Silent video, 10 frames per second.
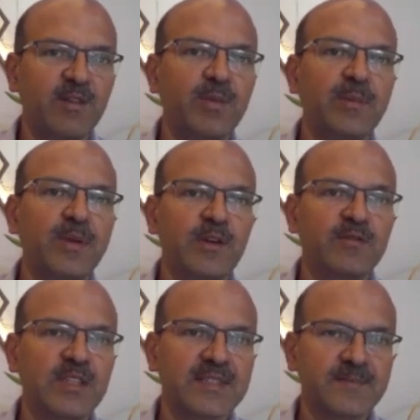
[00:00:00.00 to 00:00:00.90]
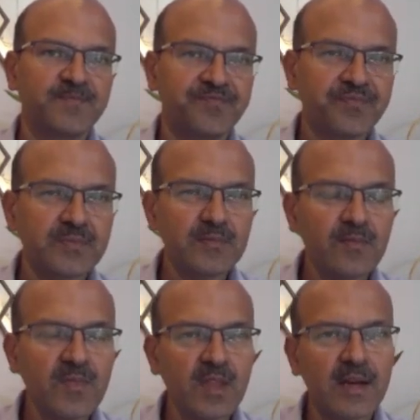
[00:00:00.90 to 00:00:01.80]
the baby of this.
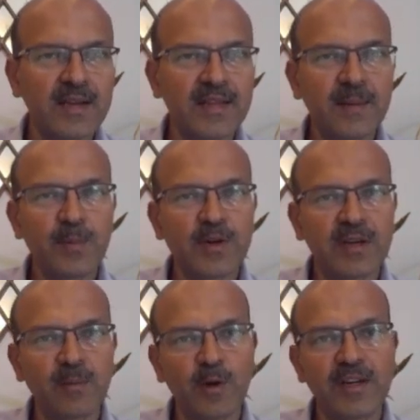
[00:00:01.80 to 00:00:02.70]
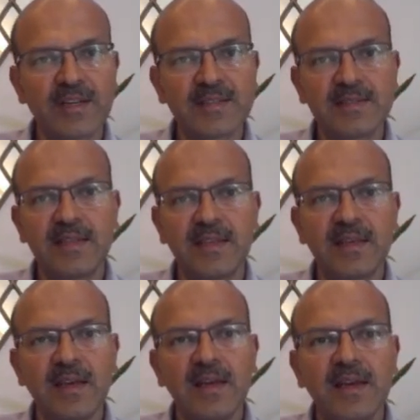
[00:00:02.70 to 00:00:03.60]
Another important point is the
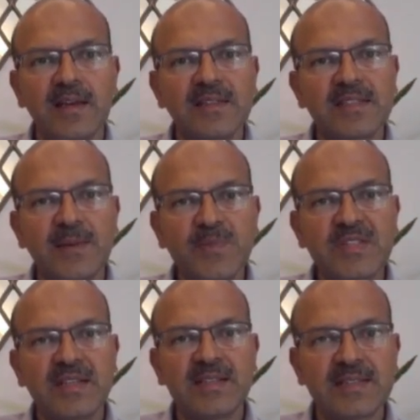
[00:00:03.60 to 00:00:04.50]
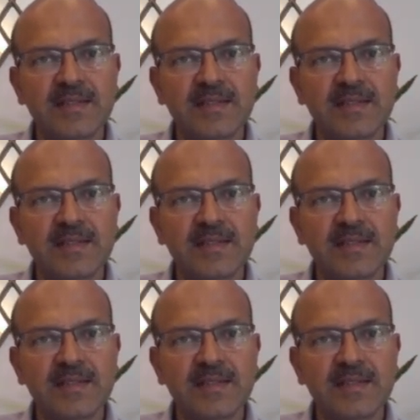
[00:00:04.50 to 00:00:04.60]
stem cells